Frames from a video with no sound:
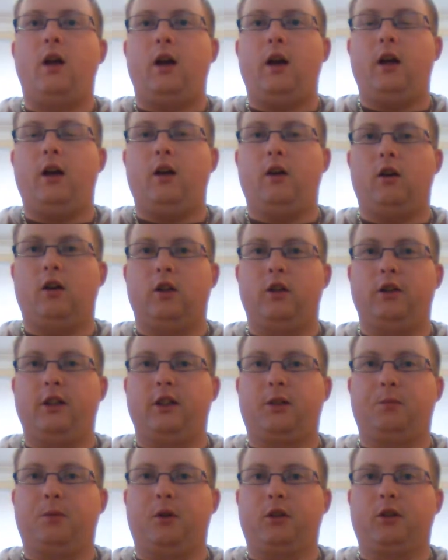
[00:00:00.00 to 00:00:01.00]
Hey guys,
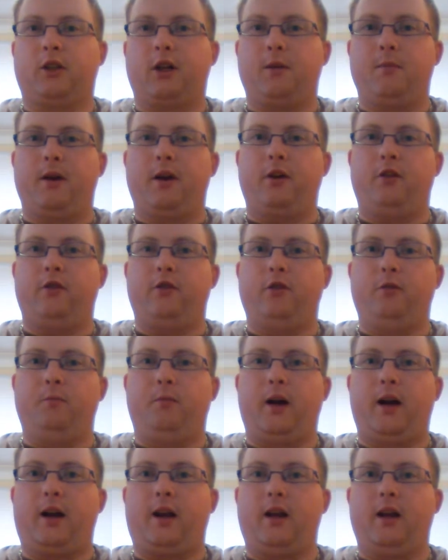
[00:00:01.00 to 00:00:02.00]
Xbox Gamer 2
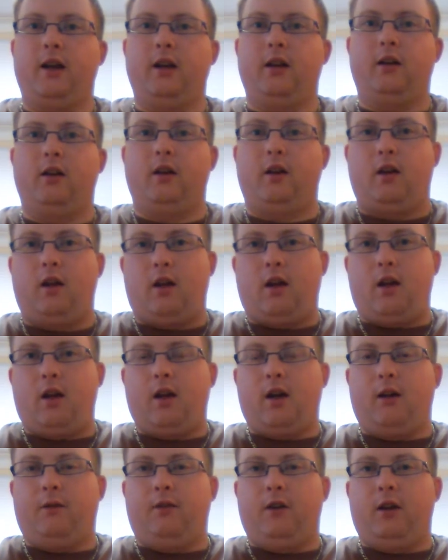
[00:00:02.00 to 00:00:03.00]
back again.
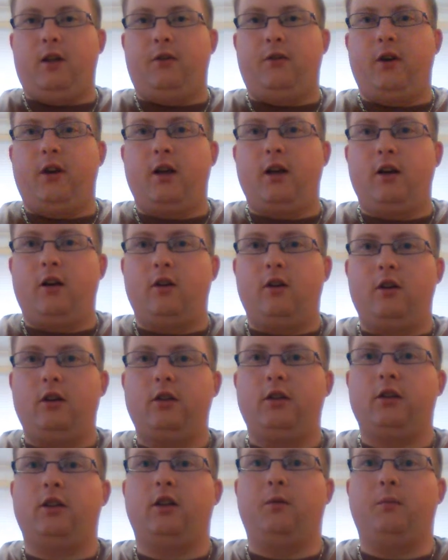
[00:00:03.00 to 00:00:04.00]
For this video
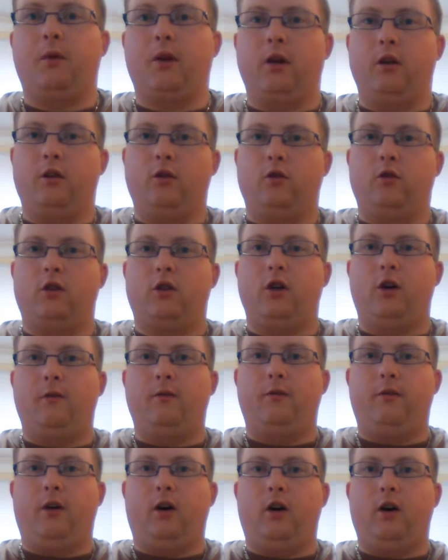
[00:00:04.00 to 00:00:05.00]
guys, I'm going to do a
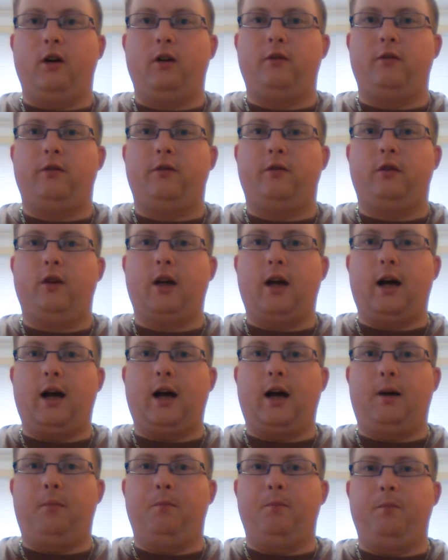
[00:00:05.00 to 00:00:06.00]
top 5
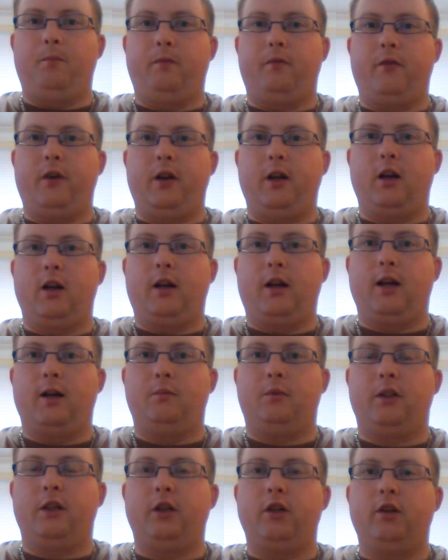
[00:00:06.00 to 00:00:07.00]
video
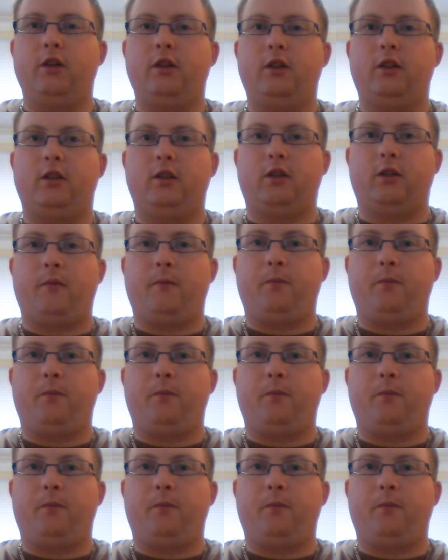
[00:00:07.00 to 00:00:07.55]
game series.